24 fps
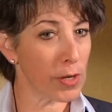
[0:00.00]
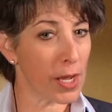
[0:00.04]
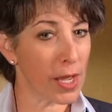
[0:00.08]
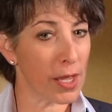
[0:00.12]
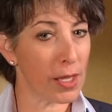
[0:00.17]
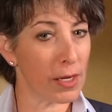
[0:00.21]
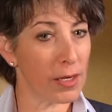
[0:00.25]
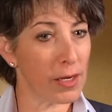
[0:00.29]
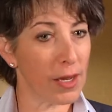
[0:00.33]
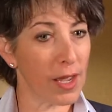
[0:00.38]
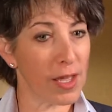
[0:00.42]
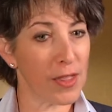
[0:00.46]

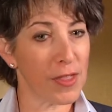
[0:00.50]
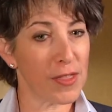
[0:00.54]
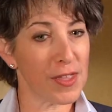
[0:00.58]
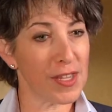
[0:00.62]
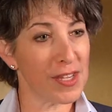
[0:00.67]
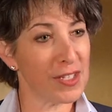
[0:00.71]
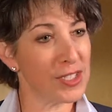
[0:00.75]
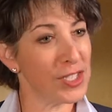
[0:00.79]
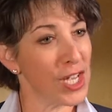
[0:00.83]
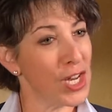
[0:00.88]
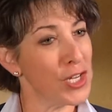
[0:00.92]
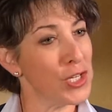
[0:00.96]
And I
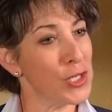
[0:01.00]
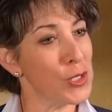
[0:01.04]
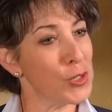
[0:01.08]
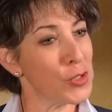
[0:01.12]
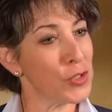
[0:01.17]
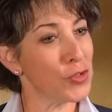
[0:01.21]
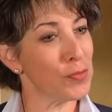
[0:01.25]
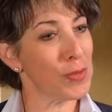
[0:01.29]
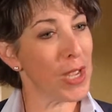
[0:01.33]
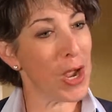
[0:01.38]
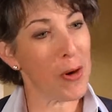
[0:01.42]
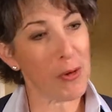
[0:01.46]
think 10
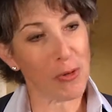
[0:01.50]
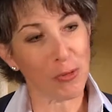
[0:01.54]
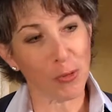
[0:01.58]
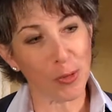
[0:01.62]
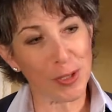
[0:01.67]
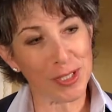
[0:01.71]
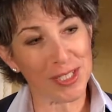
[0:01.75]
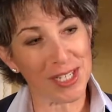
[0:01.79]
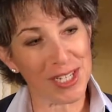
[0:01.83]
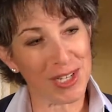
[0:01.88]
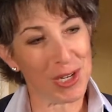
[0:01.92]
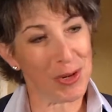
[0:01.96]
years from now, if
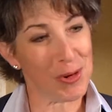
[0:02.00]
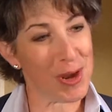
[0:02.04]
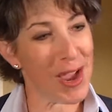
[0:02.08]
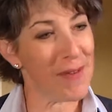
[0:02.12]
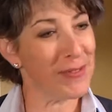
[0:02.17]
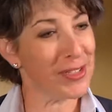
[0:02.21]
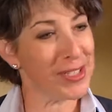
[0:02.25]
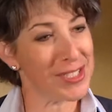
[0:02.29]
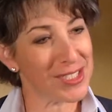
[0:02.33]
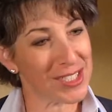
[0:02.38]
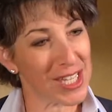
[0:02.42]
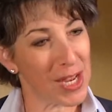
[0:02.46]
we're sitting here
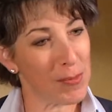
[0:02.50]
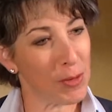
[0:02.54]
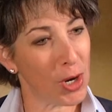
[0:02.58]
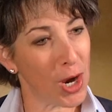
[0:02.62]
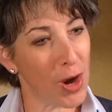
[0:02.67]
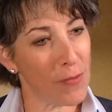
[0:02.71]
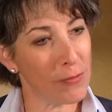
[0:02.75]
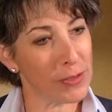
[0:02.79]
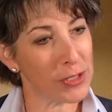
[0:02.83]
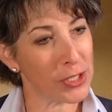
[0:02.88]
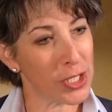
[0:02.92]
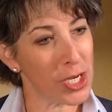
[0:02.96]
having the same
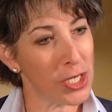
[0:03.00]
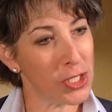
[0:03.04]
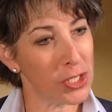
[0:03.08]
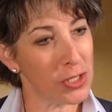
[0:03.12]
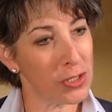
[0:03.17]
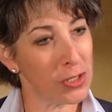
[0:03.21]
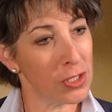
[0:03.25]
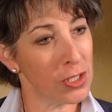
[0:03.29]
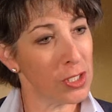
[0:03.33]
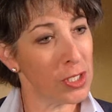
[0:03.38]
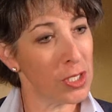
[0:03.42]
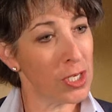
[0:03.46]

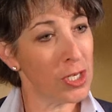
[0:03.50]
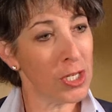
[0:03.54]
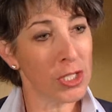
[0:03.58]
conversation,